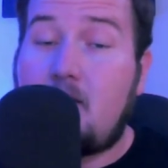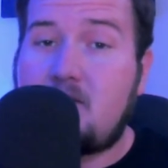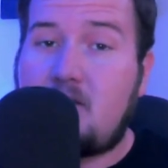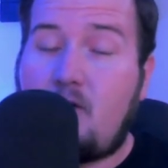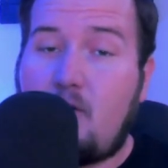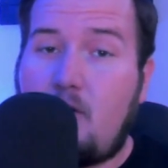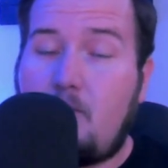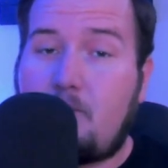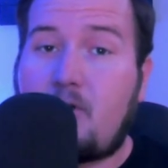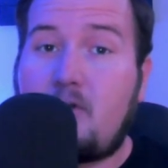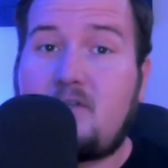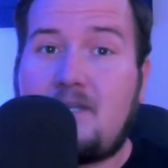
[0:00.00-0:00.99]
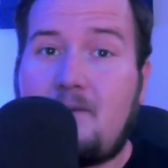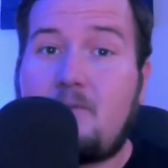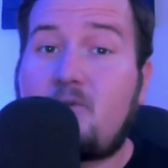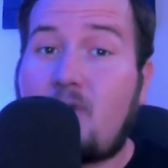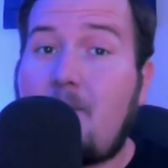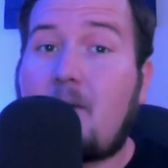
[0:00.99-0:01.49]
So, pro tip,
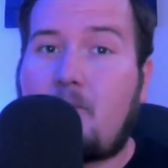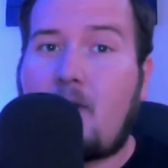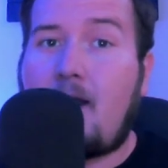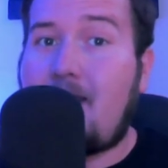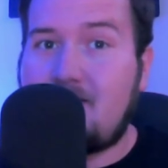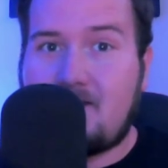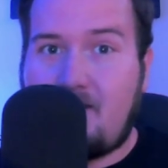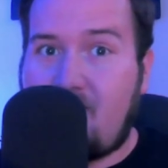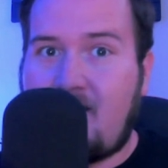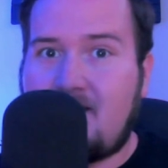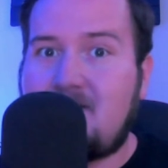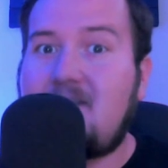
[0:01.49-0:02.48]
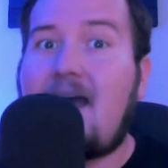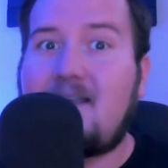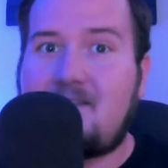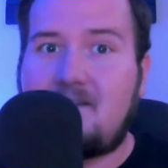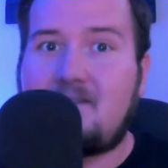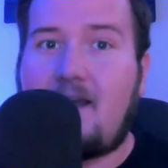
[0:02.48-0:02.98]
Trey McBride is a
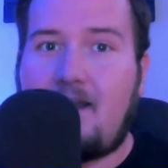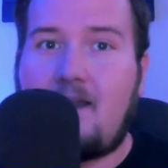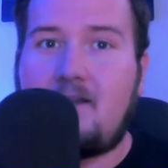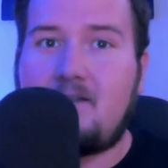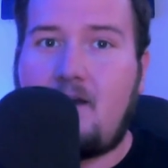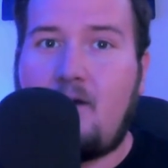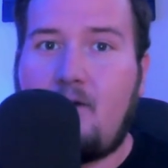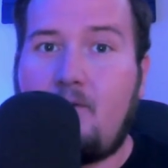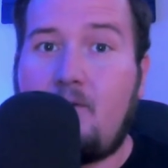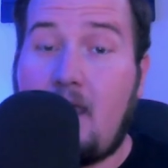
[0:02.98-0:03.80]
fantastic tight end to own,